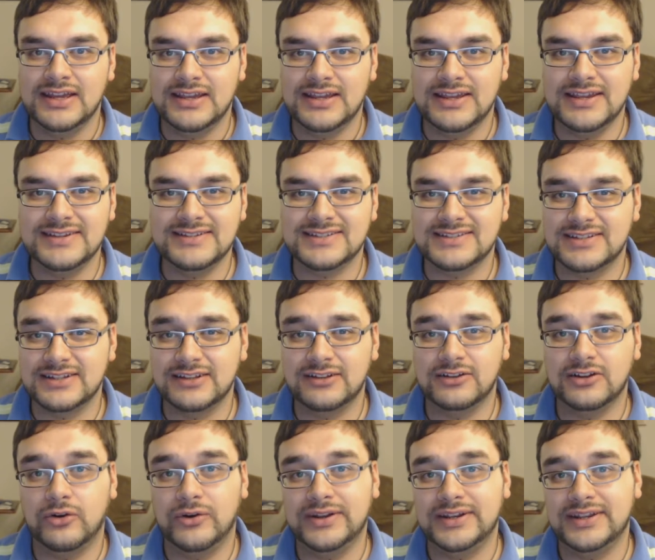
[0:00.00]
he's still
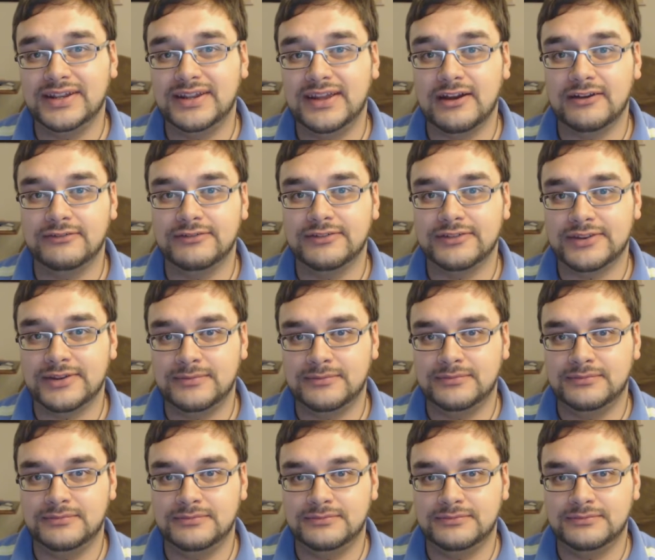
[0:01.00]
going to care for
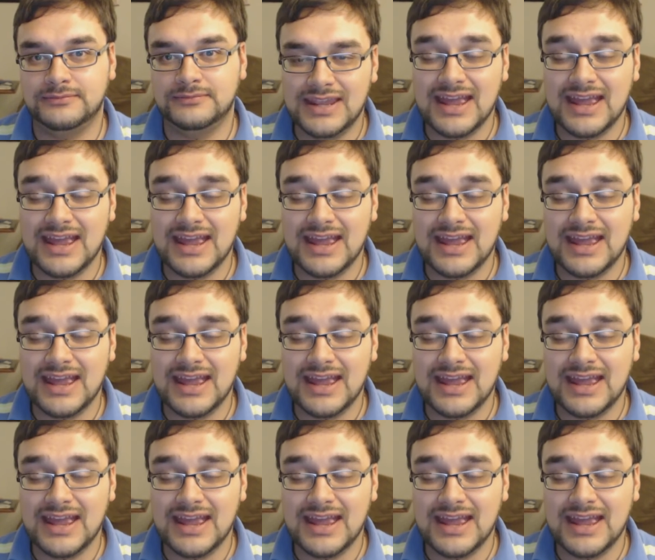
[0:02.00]
them.